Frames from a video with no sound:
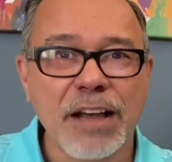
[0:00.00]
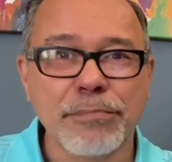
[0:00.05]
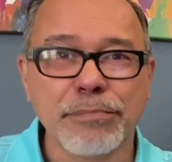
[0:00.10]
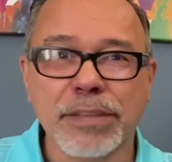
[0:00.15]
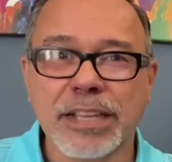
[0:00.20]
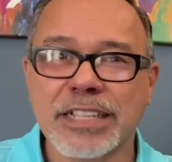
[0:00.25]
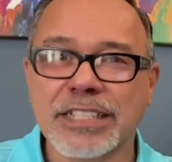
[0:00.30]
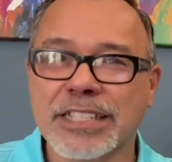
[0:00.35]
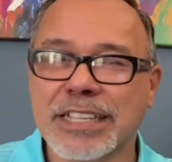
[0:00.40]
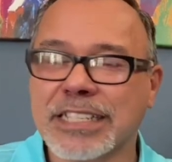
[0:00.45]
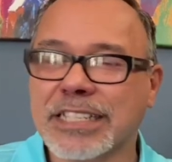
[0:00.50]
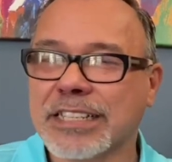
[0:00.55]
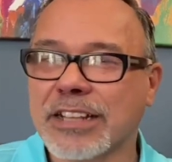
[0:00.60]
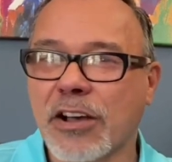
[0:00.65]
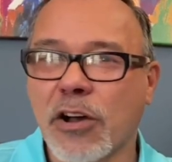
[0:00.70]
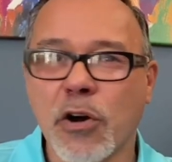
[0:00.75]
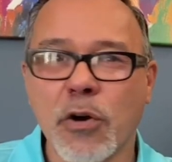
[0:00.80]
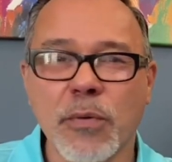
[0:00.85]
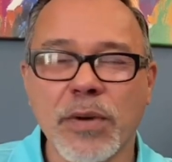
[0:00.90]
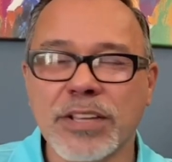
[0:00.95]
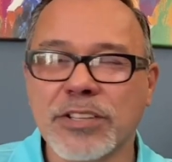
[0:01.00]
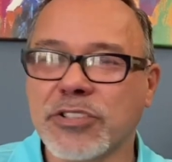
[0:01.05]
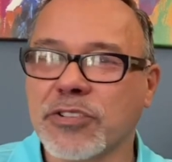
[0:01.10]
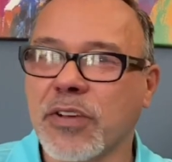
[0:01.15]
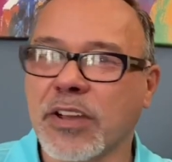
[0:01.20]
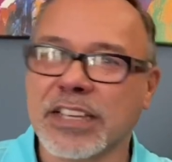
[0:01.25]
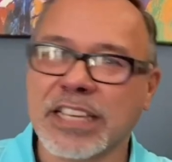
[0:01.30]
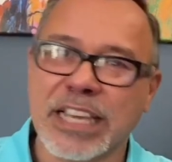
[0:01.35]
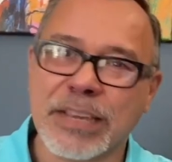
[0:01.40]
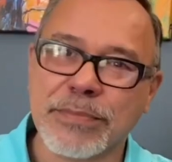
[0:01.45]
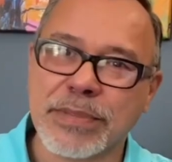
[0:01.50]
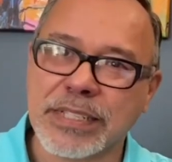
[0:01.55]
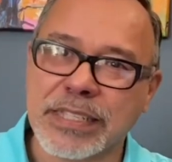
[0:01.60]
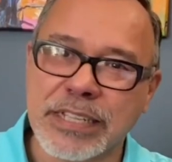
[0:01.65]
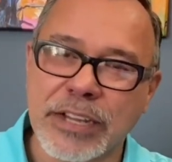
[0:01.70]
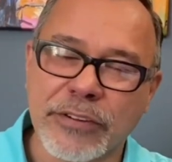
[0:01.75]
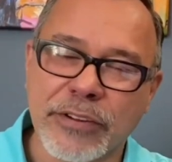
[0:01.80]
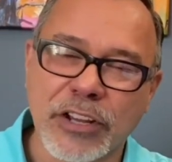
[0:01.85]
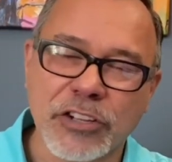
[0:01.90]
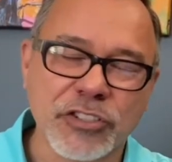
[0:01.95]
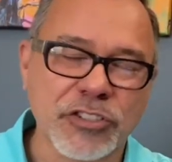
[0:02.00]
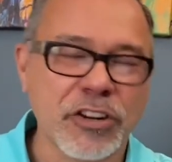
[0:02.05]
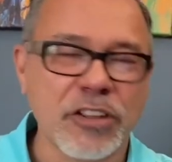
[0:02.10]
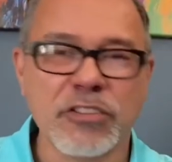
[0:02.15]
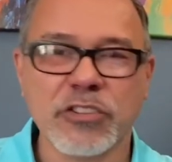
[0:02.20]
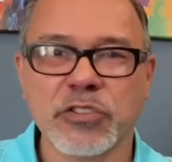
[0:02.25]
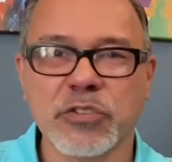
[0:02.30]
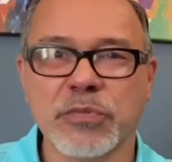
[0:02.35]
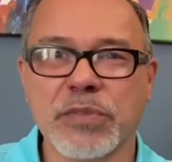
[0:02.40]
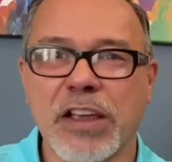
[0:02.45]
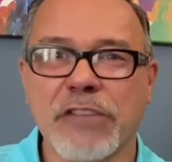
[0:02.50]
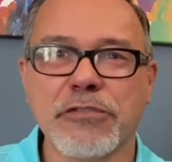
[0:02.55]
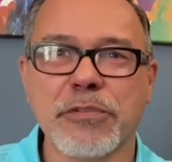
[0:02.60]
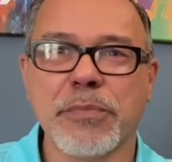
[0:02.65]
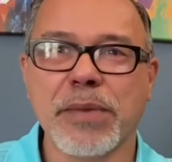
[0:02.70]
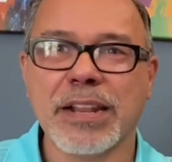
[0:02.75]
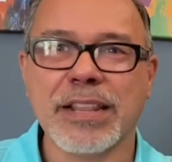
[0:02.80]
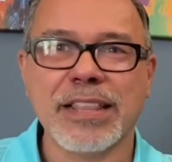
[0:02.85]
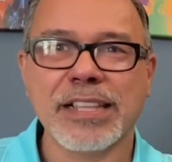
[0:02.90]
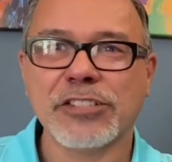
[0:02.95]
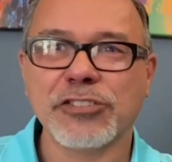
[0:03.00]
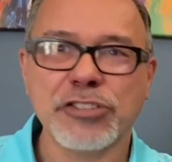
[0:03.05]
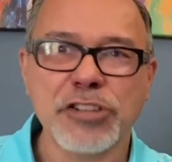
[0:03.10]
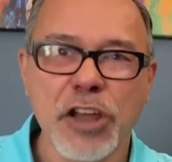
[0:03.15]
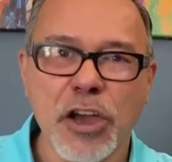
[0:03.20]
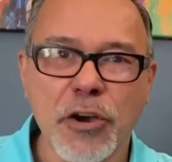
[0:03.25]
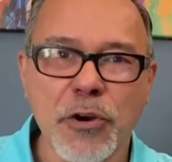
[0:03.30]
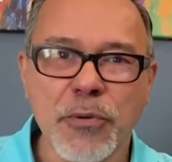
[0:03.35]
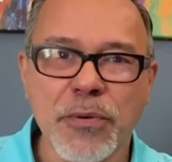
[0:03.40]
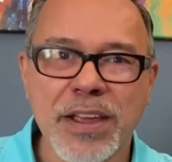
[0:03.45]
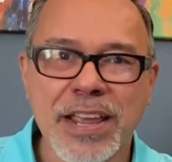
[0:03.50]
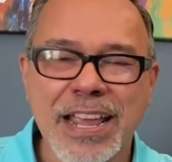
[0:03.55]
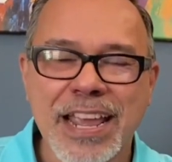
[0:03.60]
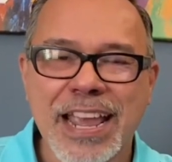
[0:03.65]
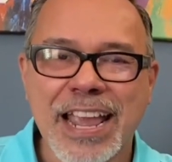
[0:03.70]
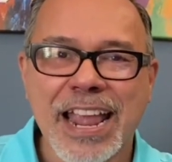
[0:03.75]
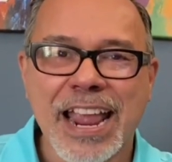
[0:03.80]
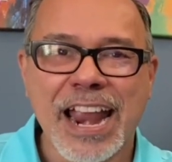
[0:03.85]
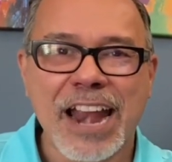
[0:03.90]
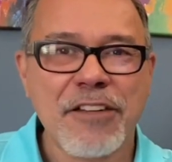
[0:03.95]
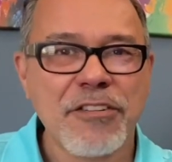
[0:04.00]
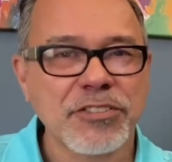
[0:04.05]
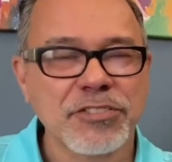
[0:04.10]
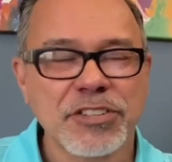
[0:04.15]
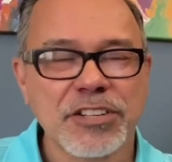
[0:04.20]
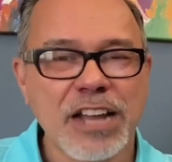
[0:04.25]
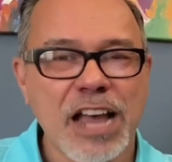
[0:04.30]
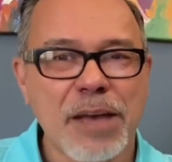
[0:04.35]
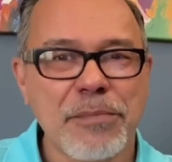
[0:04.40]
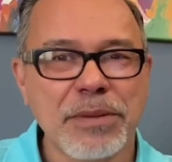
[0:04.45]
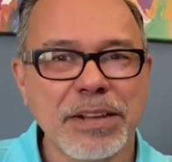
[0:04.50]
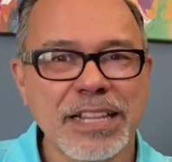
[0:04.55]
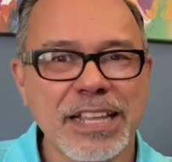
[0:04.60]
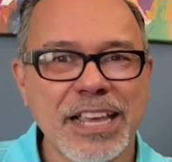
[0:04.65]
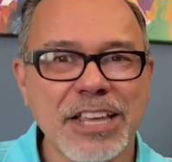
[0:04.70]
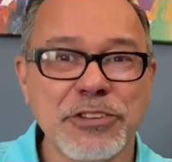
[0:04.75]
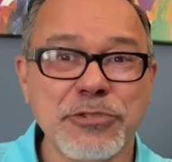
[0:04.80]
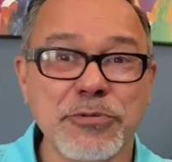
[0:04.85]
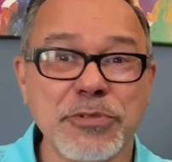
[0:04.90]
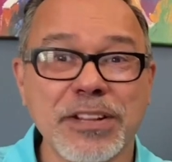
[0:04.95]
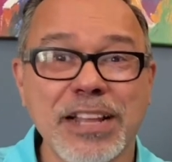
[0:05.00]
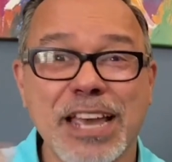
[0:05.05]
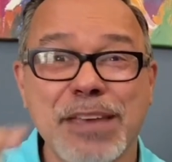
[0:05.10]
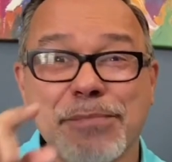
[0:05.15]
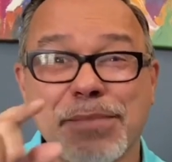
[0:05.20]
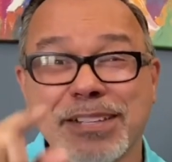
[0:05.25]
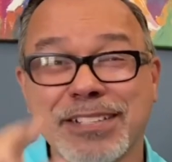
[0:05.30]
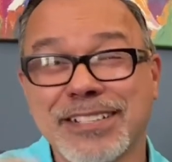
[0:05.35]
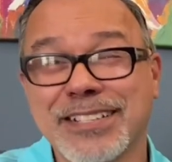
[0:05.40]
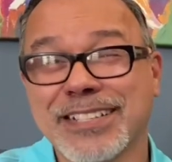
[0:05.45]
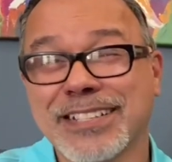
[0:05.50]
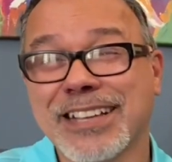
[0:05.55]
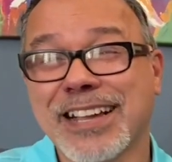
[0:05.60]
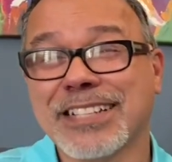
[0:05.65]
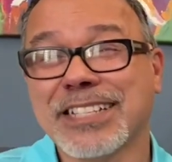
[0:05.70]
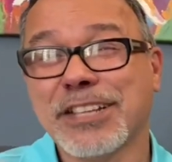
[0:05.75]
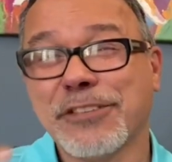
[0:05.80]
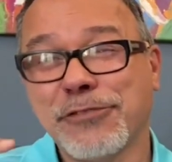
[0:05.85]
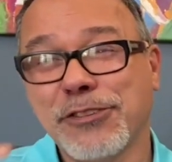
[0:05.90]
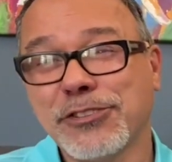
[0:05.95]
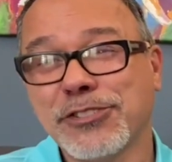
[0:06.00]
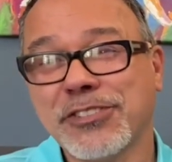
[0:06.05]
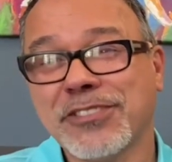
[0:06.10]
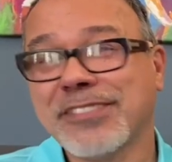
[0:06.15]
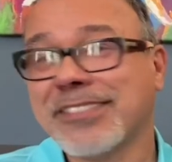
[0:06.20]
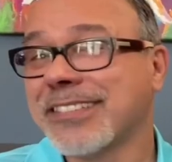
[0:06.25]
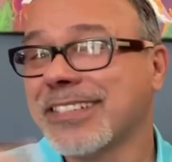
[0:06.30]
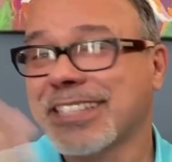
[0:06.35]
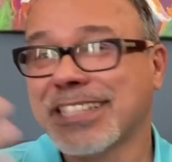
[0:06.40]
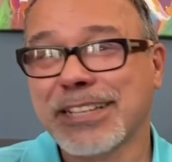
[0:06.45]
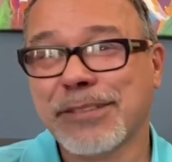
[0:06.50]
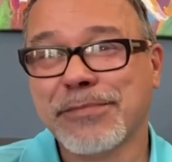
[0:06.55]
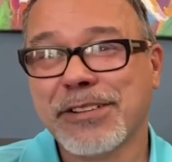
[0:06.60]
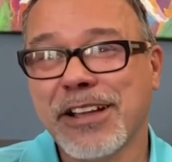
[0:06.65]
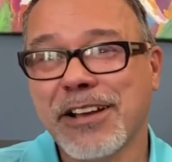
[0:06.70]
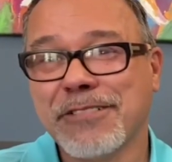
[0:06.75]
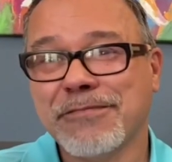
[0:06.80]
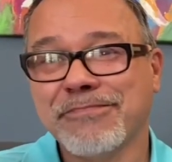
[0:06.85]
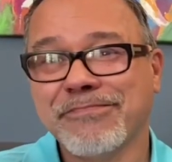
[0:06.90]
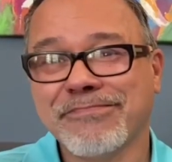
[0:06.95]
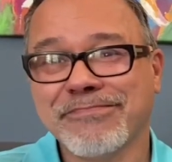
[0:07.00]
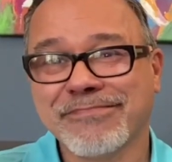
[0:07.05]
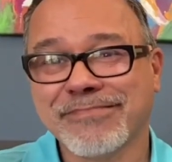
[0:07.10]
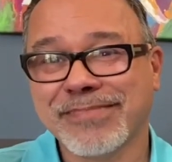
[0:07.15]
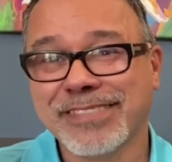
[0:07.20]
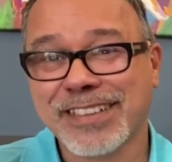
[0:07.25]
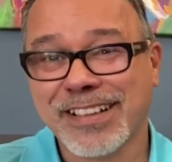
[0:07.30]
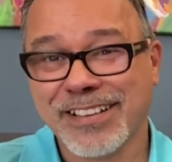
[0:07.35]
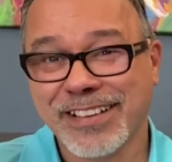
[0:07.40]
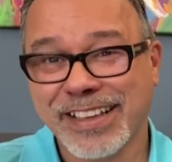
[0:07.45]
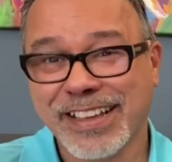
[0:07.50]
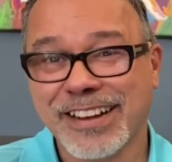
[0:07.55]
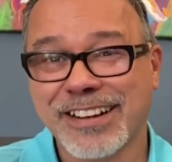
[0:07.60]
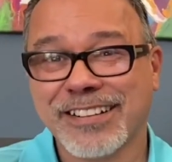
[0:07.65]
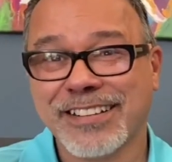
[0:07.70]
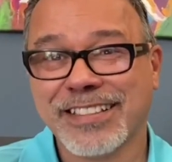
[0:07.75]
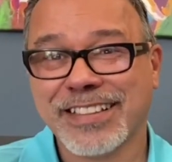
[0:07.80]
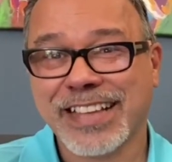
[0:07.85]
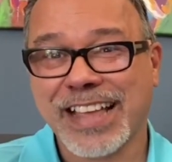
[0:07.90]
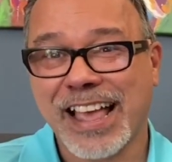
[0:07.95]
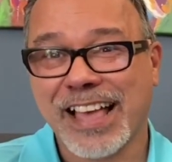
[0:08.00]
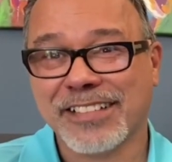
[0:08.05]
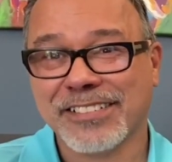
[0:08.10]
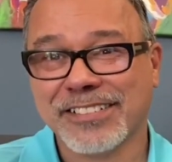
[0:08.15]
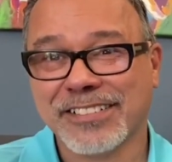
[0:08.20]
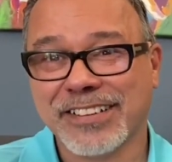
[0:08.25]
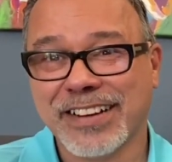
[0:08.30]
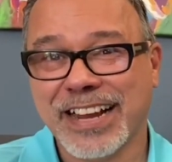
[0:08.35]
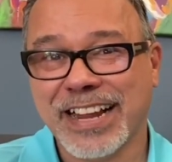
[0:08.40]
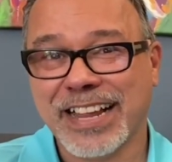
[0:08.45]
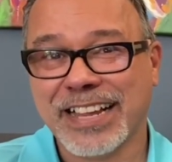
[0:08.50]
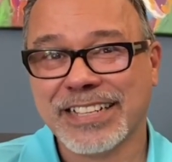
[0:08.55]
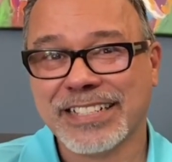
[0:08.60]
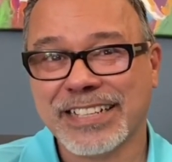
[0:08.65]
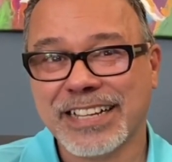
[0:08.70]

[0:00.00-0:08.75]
Please, as always, don't keep me secret. Share those with everybody that you know. And if there's a topic that you would like me to discuss in the future, just let me know. I'll get it on the calendar. And